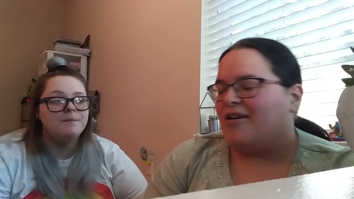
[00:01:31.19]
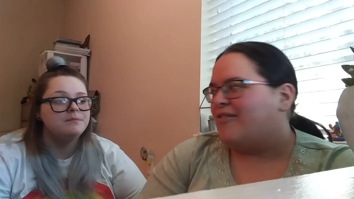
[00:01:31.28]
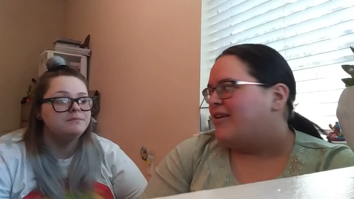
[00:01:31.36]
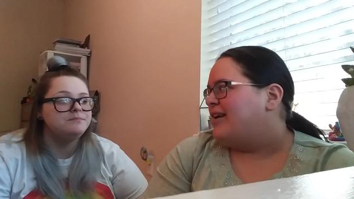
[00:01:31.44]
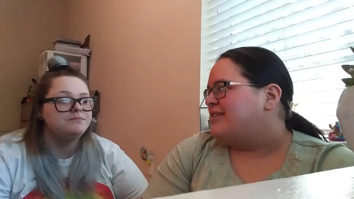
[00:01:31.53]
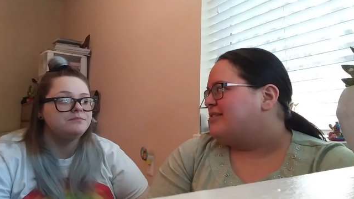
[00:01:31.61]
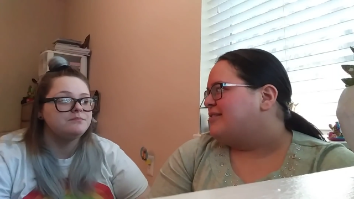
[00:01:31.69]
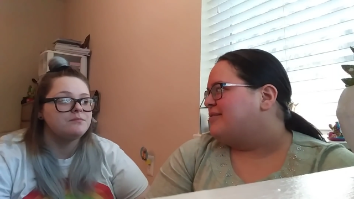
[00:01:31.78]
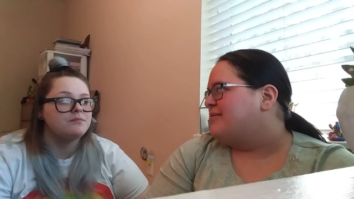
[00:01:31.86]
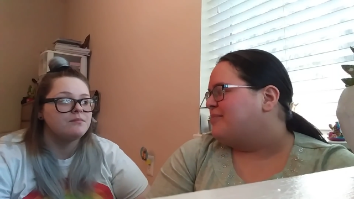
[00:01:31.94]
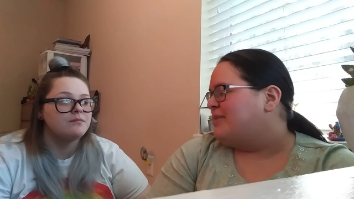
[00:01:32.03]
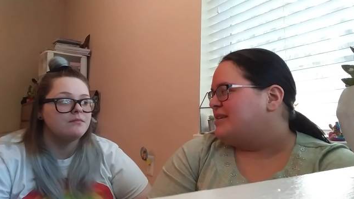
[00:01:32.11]
Speaker 1: All right,
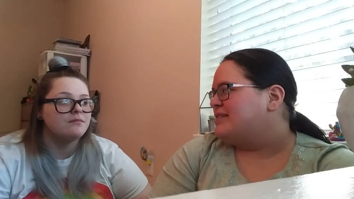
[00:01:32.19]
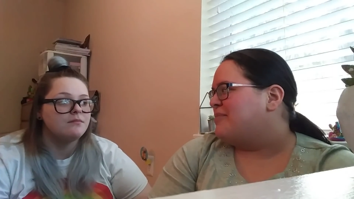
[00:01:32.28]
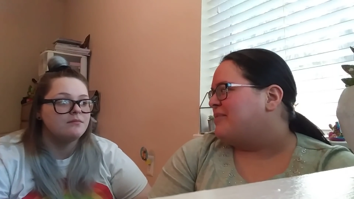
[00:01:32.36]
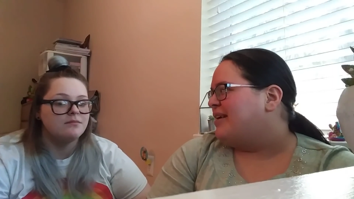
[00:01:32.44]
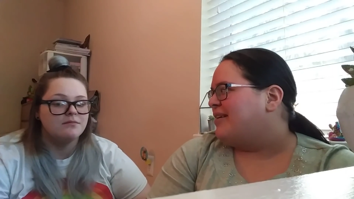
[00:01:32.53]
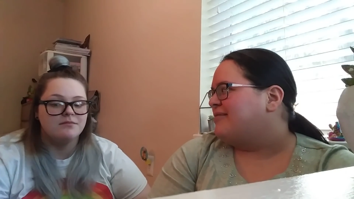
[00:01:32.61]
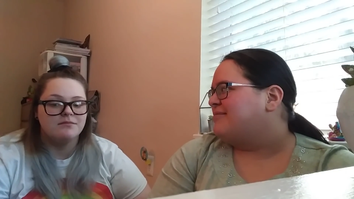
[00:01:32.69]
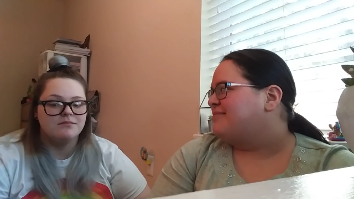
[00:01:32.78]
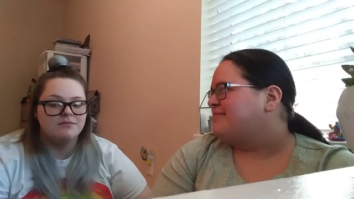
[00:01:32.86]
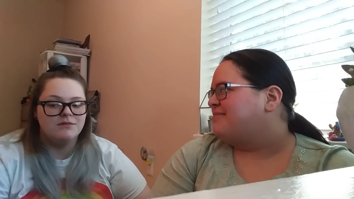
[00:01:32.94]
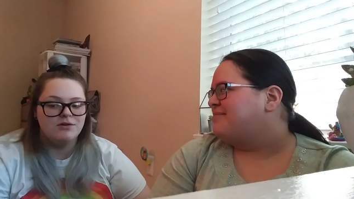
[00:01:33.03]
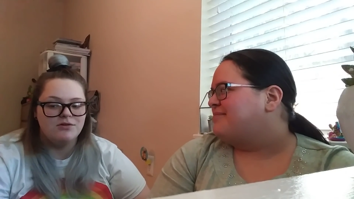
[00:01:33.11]
pick something.
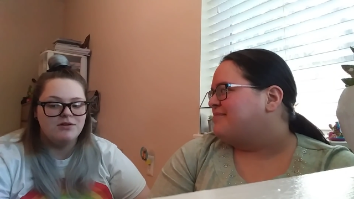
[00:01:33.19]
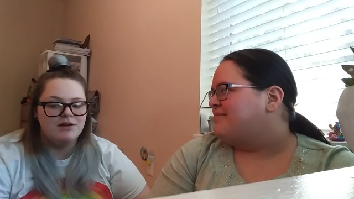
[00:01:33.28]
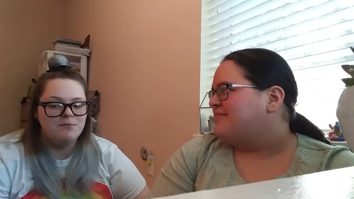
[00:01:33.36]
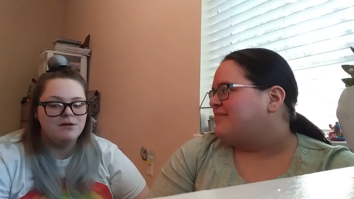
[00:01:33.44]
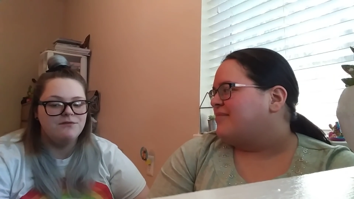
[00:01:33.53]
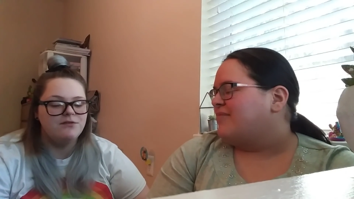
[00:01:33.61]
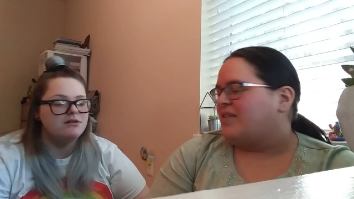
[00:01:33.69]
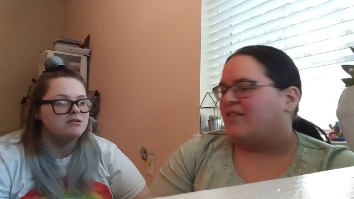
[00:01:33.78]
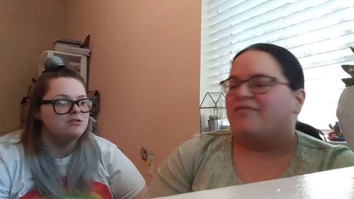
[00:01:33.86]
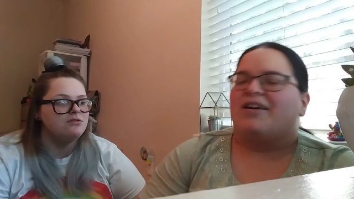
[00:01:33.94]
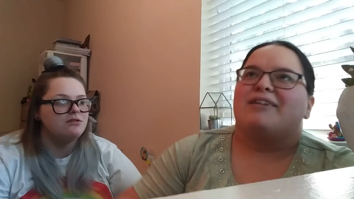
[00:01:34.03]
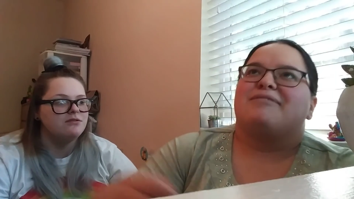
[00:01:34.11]
Speaker 2: No, I went
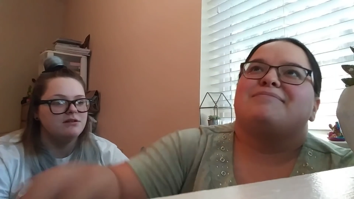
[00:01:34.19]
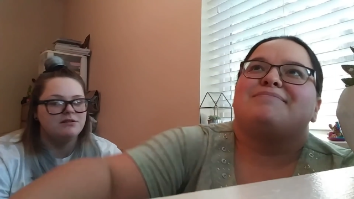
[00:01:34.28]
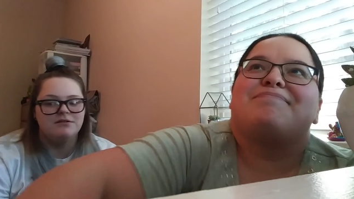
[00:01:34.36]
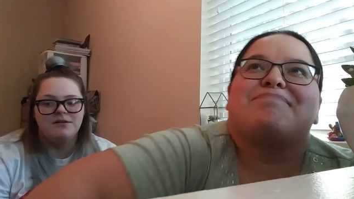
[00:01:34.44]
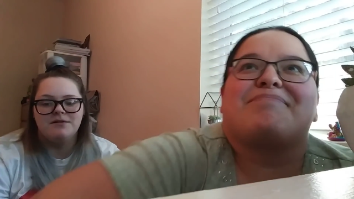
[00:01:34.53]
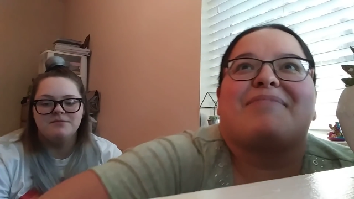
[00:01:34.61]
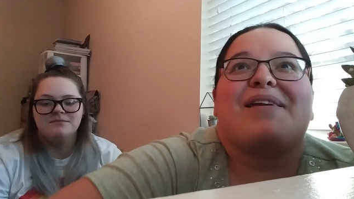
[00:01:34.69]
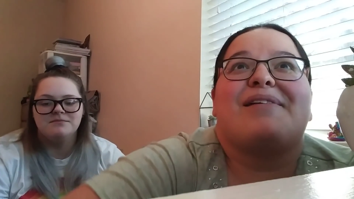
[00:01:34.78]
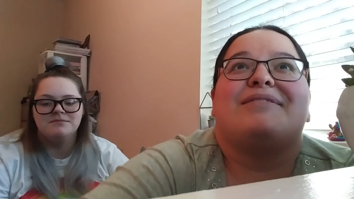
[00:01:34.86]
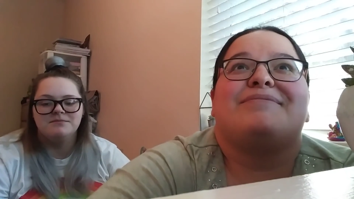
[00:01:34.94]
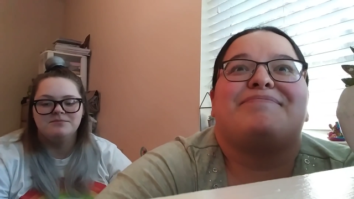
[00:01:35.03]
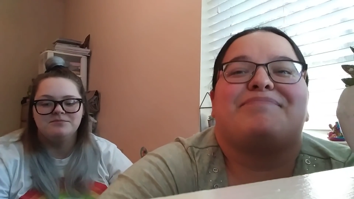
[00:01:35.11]
Speaker 1: first. Fine.
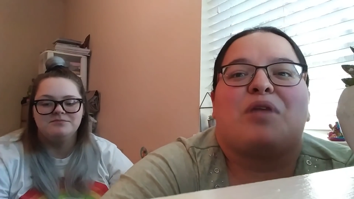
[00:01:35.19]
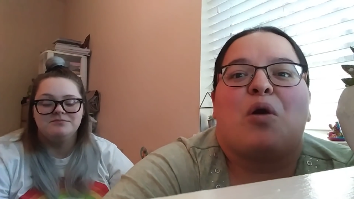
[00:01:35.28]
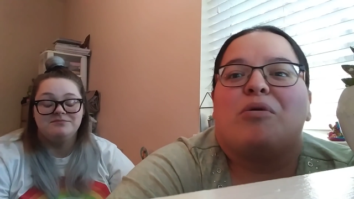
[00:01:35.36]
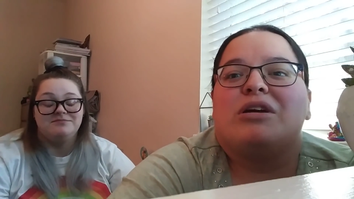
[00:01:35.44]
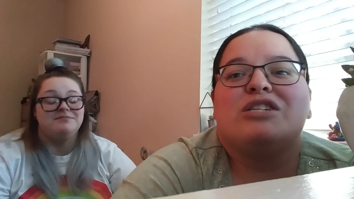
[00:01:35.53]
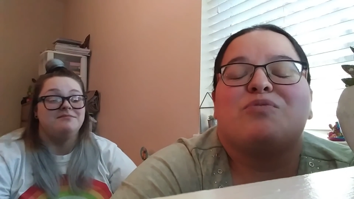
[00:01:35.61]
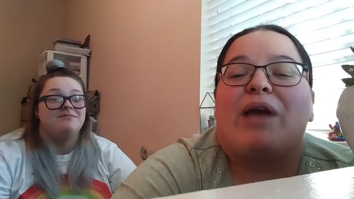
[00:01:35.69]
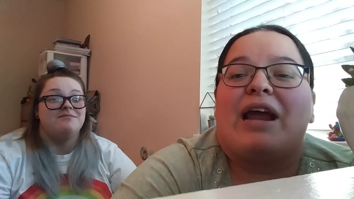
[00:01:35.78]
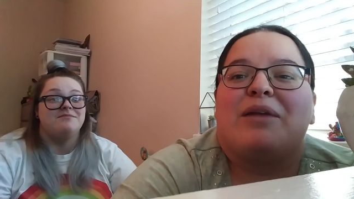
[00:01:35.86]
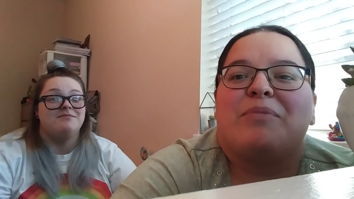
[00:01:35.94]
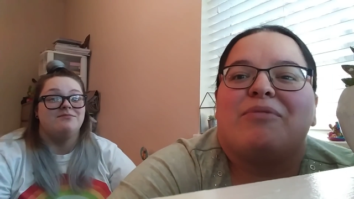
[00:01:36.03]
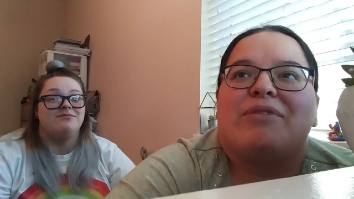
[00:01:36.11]
We're just
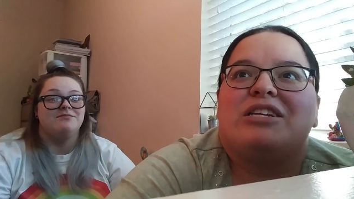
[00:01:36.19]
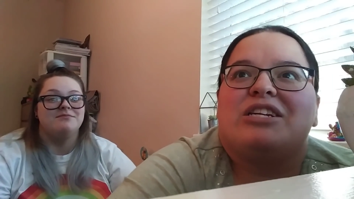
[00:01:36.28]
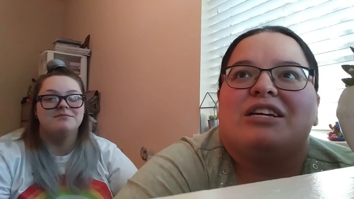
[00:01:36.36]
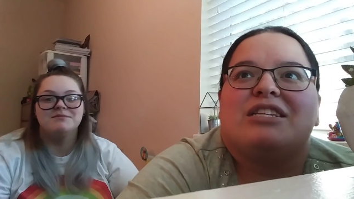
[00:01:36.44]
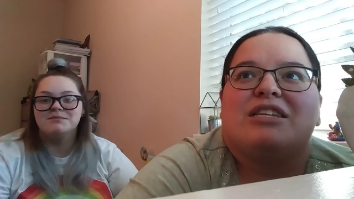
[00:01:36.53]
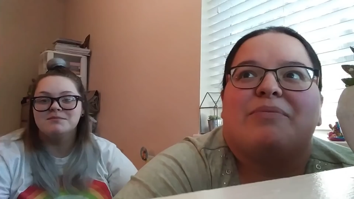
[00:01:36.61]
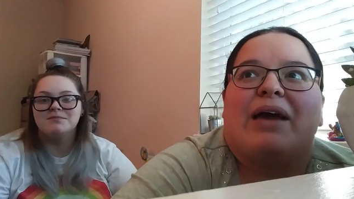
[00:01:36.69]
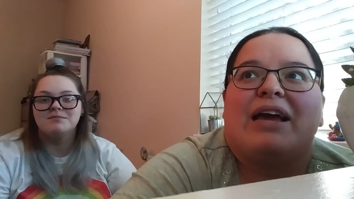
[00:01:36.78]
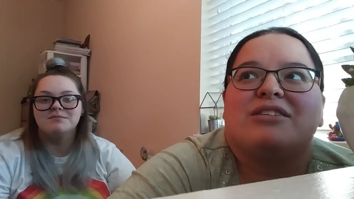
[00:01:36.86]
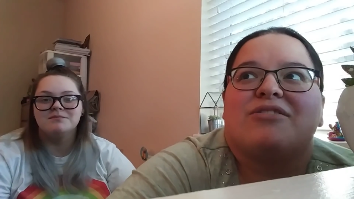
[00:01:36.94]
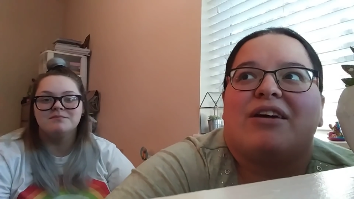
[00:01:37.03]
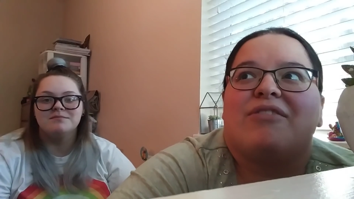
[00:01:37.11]
randomly reaching into the
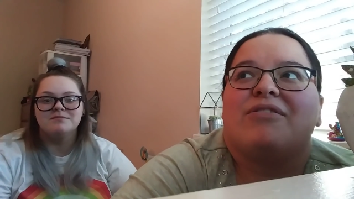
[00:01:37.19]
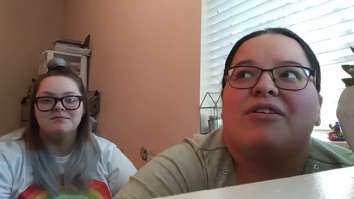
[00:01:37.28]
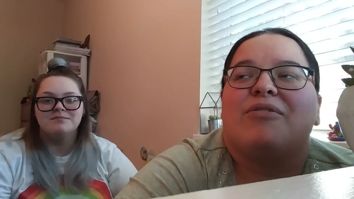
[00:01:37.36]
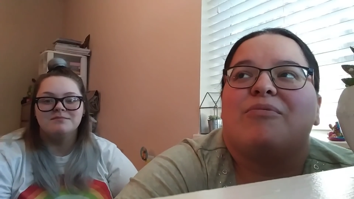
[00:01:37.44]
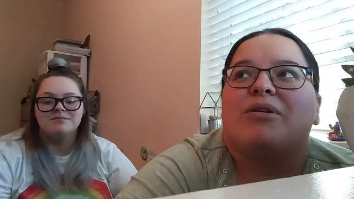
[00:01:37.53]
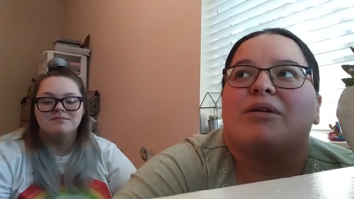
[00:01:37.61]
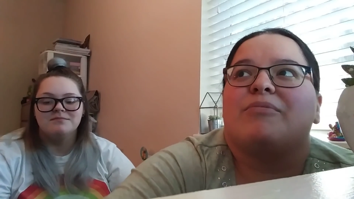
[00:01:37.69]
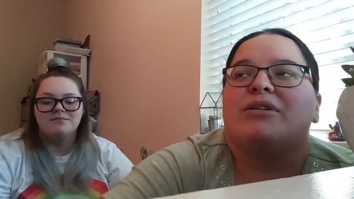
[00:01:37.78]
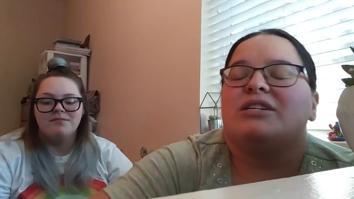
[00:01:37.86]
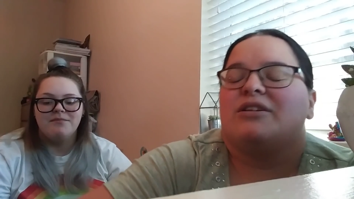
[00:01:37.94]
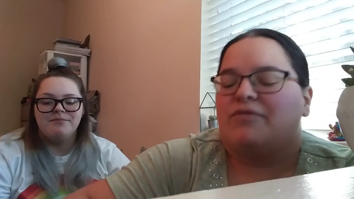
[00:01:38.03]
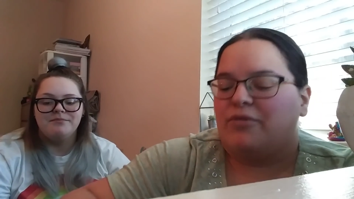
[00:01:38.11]
bag, so I don't know what I'm
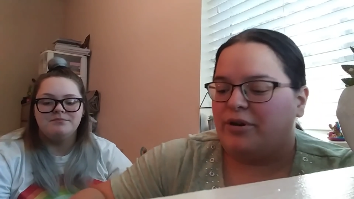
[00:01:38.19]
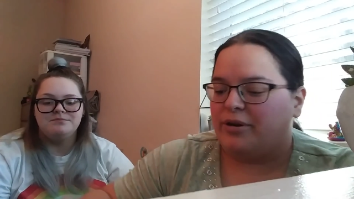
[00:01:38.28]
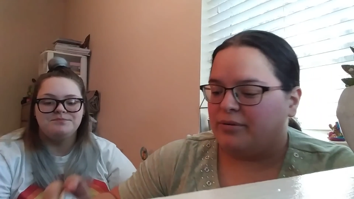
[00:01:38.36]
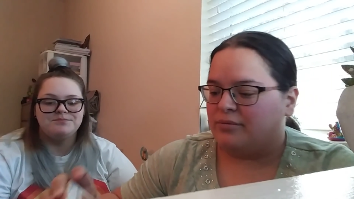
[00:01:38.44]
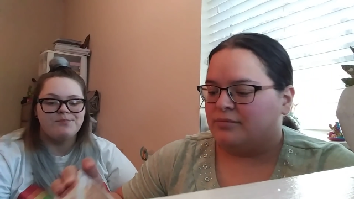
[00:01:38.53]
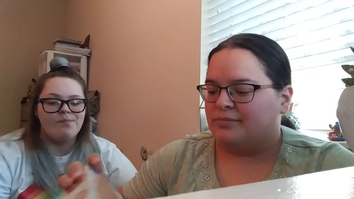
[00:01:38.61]
reaching for.